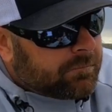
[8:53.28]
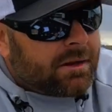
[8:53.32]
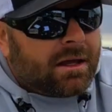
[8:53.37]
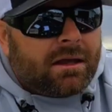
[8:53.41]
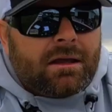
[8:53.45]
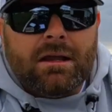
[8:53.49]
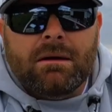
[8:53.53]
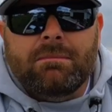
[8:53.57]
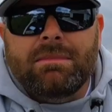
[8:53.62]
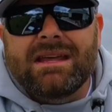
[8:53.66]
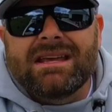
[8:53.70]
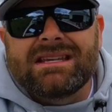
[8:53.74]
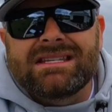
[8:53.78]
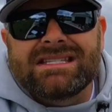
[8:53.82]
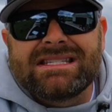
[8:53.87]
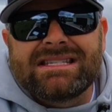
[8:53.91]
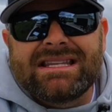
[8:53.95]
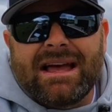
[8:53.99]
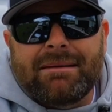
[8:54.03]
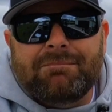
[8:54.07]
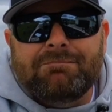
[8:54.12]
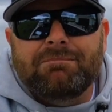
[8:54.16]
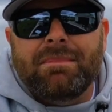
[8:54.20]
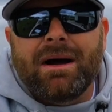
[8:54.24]
gonna be a
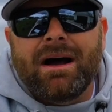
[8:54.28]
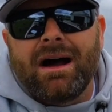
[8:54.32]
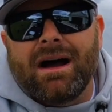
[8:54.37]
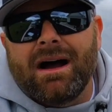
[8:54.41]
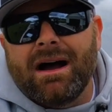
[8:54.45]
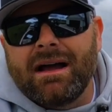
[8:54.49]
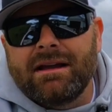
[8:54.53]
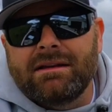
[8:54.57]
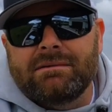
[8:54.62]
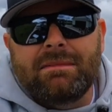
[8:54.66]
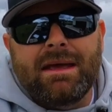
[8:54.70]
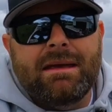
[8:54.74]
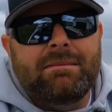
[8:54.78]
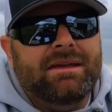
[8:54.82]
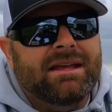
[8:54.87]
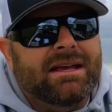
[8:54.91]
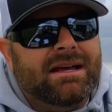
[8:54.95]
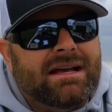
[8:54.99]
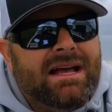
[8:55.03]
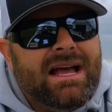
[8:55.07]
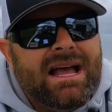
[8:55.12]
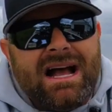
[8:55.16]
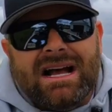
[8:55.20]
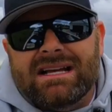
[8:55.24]
step behind, maybe
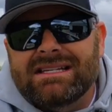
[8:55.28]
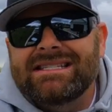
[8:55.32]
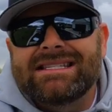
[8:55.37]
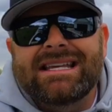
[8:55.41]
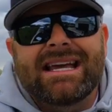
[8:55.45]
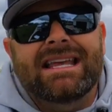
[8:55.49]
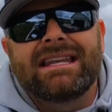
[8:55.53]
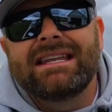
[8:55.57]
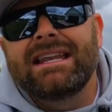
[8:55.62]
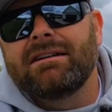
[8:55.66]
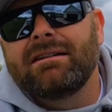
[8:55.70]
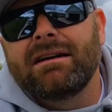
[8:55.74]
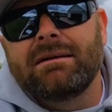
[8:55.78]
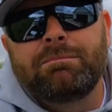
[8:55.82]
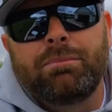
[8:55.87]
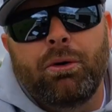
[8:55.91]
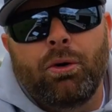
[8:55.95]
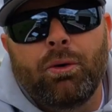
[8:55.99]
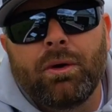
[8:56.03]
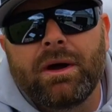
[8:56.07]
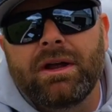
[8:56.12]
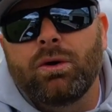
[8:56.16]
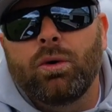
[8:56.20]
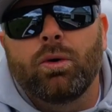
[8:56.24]
a secondary
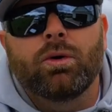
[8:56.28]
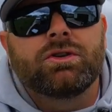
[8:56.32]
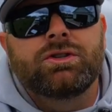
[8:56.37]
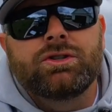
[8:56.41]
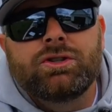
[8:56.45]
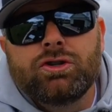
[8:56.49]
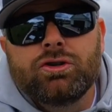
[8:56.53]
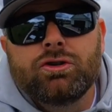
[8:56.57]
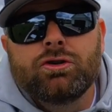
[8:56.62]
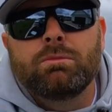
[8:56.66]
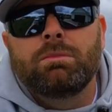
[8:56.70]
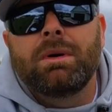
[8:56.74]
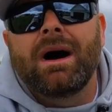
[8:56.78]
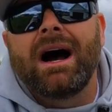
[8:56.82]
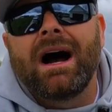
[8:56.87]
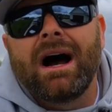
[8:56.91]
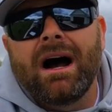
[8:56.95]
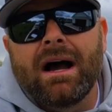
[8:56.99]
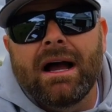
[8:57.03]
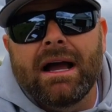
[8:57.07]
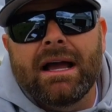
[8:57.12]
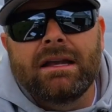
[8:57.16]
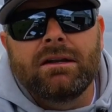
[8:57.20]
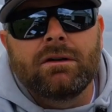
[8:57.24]
point or two
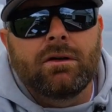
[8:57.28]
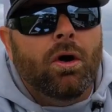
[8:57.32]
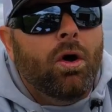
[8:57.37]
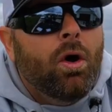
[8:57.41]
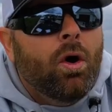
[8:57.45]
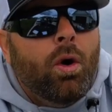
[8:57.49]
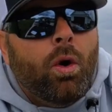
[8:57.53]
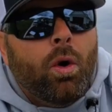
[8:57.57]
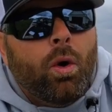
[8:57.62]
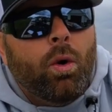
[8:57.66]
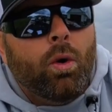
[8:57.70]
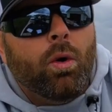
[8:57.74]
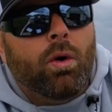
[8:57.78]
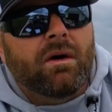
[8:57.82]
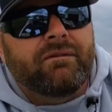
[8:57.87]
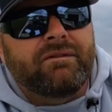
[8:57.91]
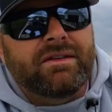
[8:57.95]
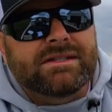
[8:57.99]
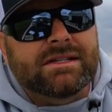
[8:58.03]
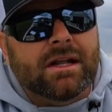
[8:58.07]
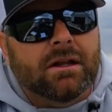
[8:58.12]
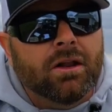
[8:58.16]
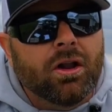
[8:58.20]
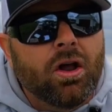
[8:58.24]
behind. Or if
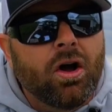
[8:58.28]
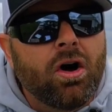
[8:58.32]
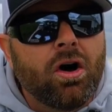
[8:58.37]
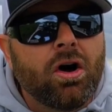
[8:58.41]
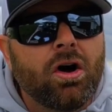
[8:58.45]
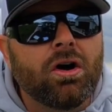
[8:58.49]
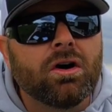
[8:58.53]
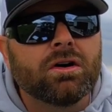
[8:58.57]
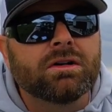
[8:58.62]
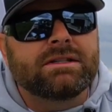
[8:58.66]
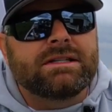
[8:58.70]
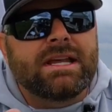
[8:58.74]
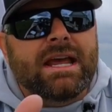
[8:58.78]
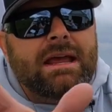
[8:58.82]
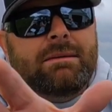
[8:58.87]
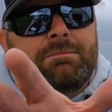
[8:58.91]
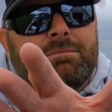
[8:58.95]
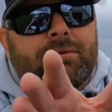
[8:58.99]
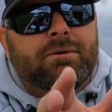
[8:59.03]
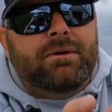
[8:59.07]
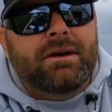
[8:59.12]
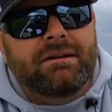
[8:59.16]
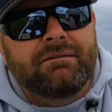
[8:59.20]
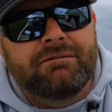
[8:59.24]
it's a long
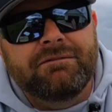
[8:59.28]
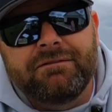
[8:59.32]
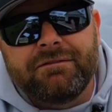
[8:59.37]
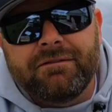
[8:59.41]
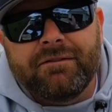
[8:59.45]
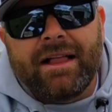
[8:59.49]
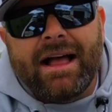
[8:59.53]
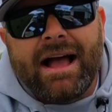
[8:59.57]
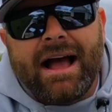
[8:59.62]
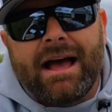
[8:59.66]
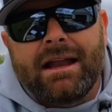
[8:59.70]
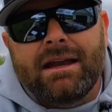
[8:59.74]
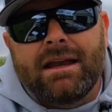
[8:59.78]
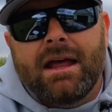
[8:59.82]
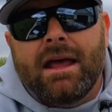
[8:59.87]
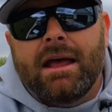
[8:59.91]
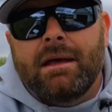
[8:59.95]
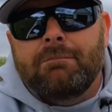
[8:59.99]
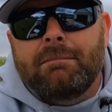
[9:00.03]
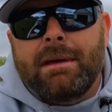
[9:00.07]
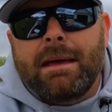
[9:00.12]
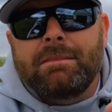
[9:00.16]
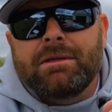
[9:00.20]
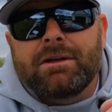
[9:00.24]
tapering flat,
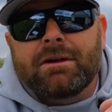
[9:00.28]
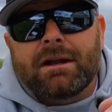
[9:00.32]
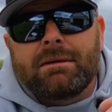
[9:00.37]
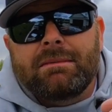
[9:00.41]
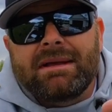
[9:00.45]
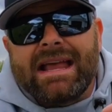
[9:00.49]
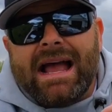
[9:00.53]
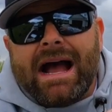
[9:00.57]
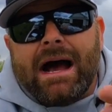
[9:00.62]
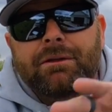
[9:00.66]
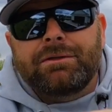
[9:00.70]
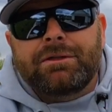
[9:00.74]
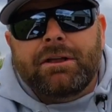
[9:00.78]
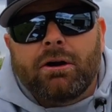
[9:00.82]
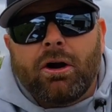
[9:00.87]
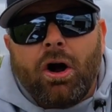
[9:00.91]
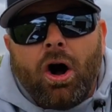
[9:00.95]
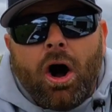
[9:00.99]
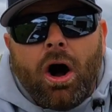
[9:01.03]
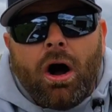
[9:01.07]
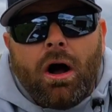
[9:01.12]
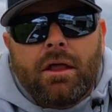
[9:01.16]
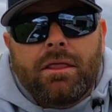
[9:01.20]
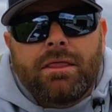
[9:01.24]
maybe they're gonna be out there
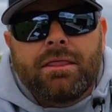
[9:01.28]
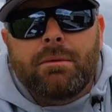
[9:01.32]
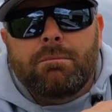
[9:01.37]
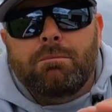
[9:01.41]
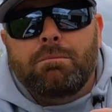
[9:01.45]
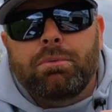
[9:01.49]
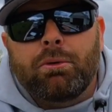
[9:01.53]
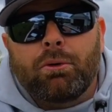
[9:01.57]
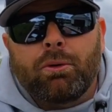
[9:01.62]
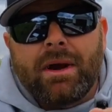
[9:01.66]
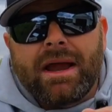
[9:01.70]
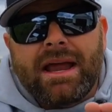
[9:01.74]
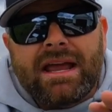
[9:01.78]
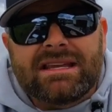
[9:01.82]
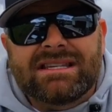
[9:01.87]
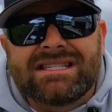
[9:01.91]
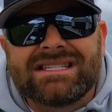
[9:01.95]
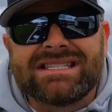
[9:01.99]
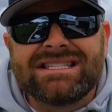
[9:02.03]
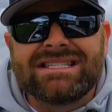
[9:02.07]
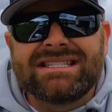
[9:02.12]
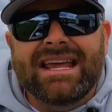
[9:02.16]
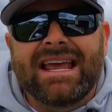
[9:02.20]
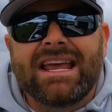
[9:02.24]
on the break,
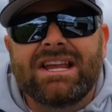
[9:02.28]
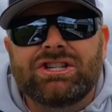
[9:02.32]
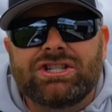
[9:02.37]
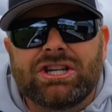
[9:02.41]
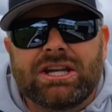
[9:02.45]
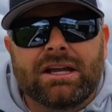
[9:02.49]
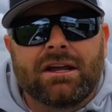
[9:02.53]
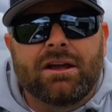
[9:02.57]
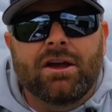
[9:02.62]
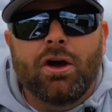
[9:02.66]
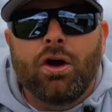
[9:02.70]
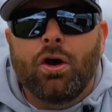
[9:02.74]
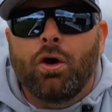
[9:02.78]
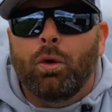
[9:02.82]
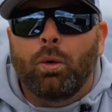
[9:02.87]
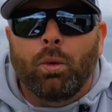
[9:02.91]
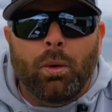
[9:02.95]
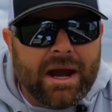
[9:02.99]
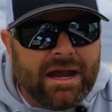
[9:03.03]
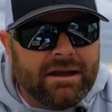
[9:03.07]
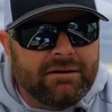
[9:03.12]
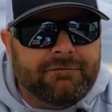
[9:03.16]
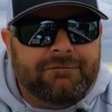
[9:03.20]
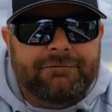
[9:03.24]
staging,
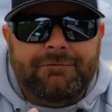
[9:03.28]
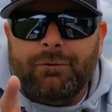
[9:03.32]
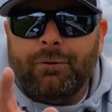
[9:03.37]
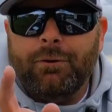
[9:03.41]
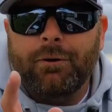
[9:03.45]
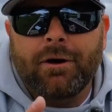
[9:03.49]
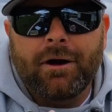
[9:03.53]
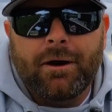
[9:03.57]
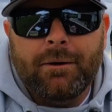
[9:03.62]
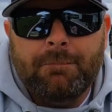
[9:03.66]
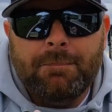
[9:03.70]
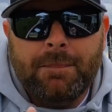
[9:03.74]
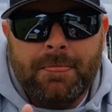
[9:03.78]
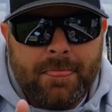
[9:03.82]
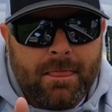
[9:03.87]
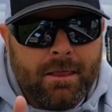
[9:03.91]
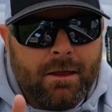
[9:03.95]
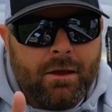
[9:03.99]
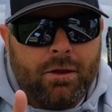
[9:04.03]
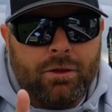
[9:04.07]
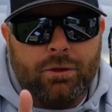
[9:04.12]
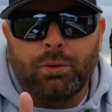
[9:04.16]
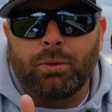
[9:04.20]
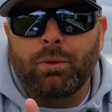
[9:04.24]
waiting for
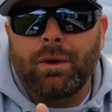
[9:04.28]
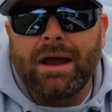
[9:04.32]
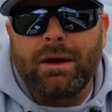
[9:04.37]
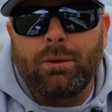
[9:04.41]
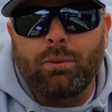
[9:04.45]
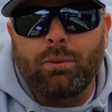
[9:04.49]
the right